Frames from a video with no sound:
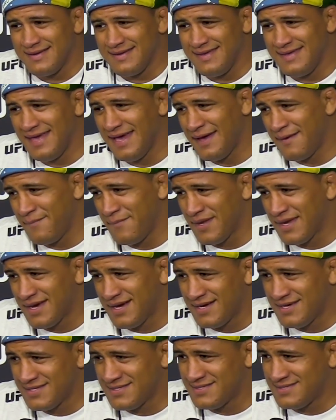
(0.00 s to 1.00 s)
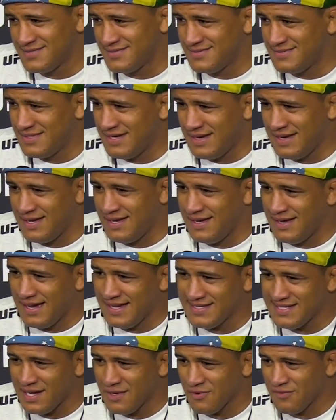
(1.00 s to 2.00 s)
Yeah, because uh, I
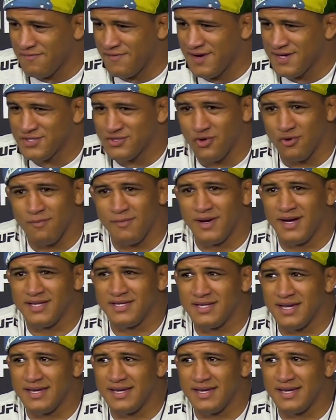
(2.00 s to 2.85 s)
sacrificed so much.